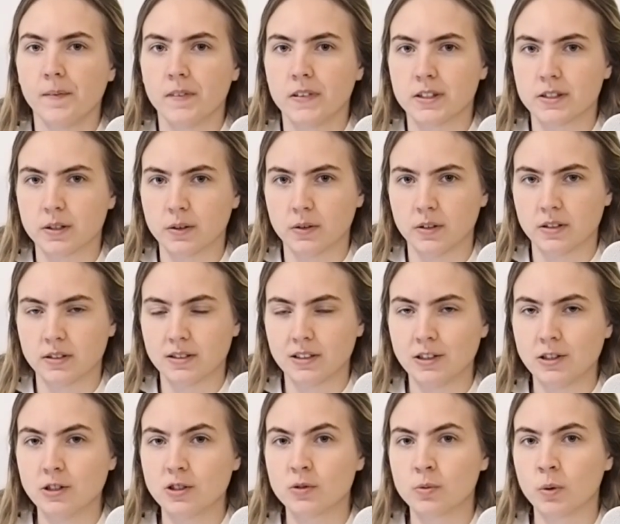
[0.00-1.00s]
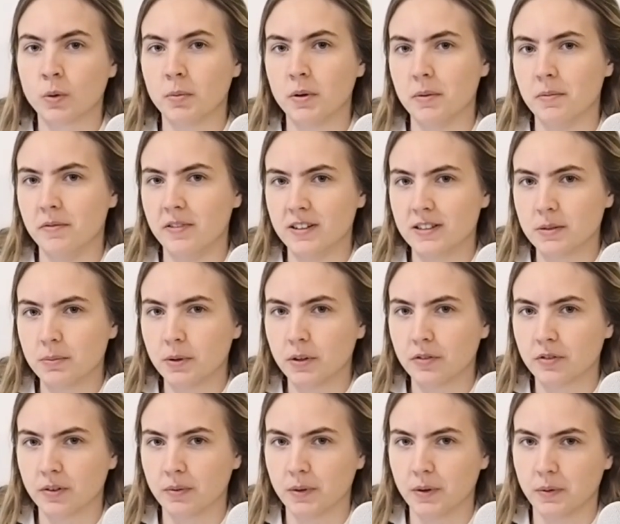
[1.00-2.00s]
So the stitches will be visible
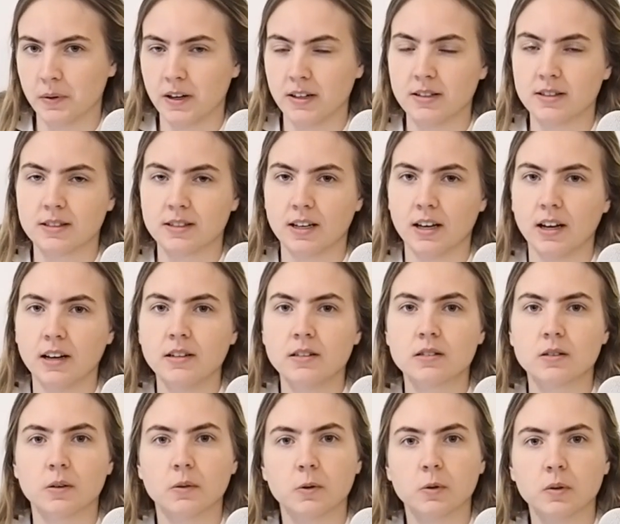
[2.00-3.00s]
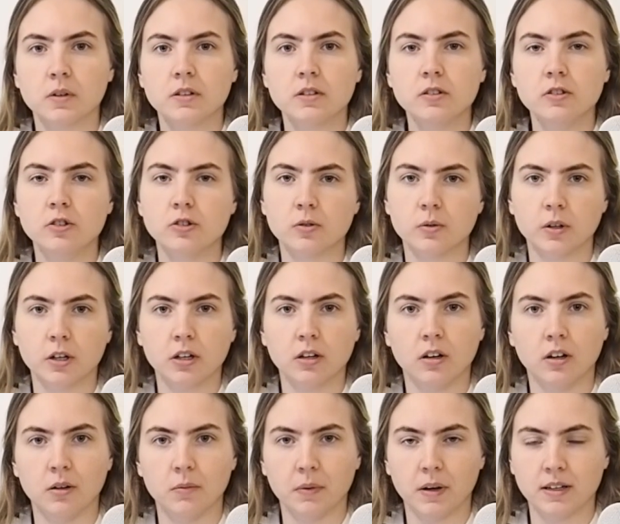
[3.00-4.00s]
from the right side. So I'm going to join
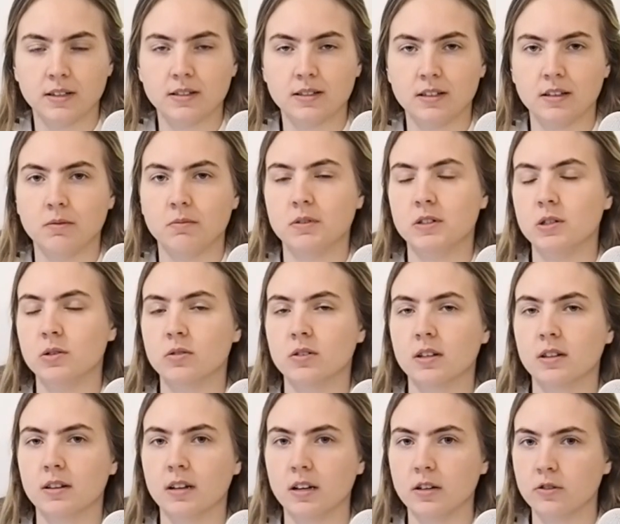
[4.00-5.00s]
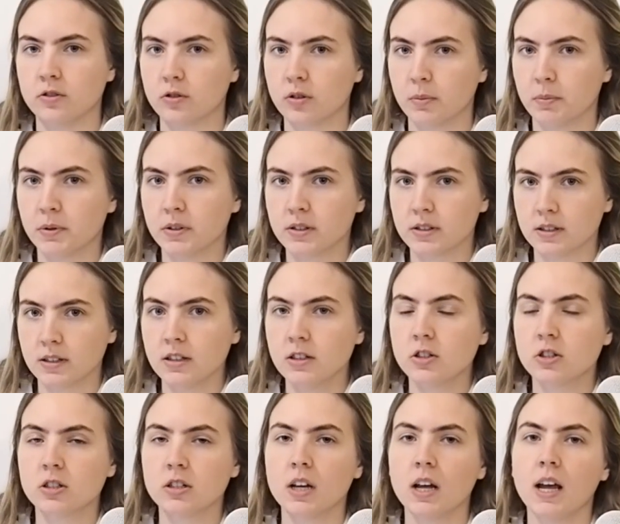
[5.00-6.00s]
all my seams using the triple
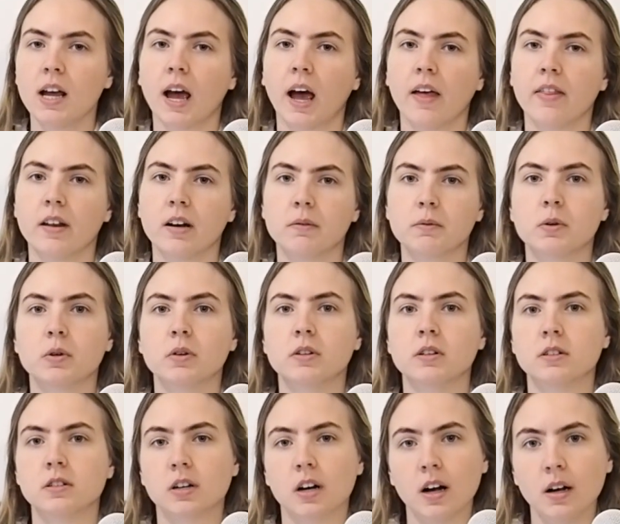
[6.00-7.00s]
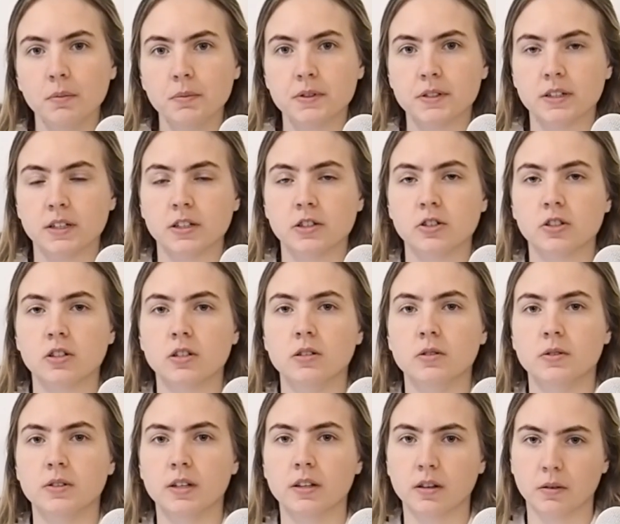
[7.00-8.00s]
stitch, and then I'm going to top stitch
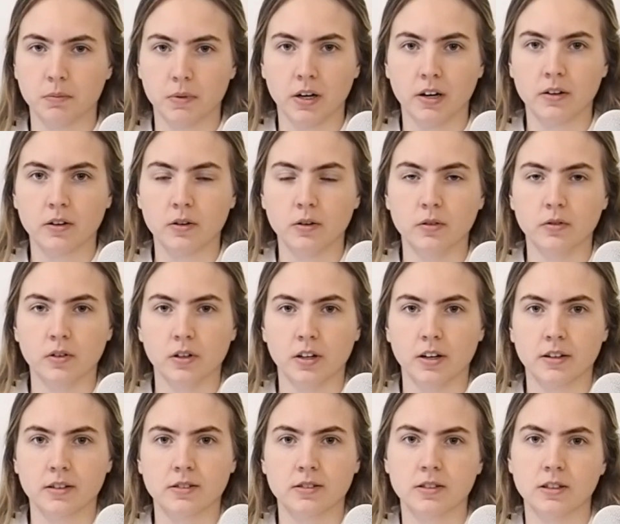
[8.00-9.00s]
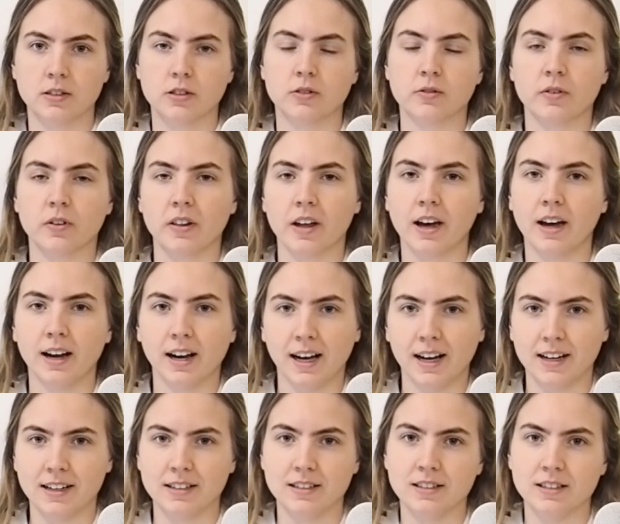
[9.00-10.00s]
using the mock overlock stitch for that
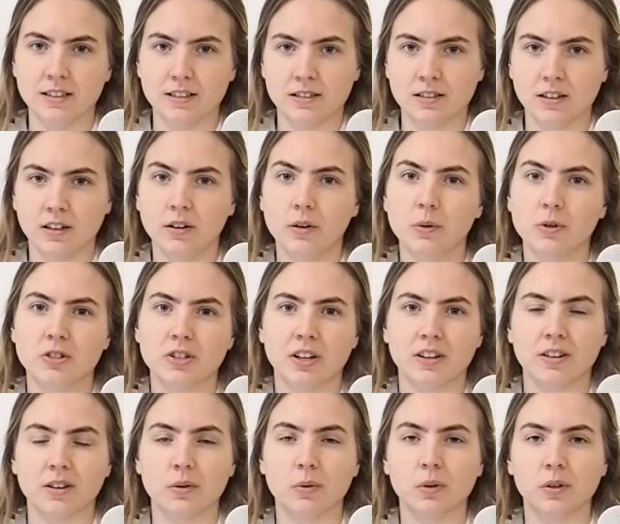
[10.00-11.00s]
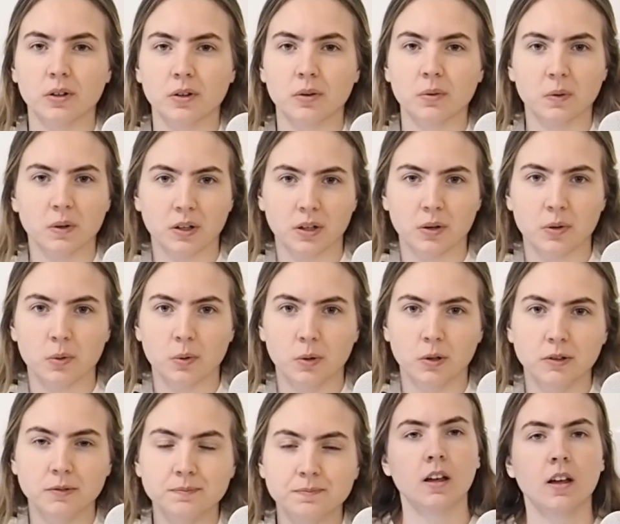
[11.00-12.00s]
added detail, which I think will look really cool.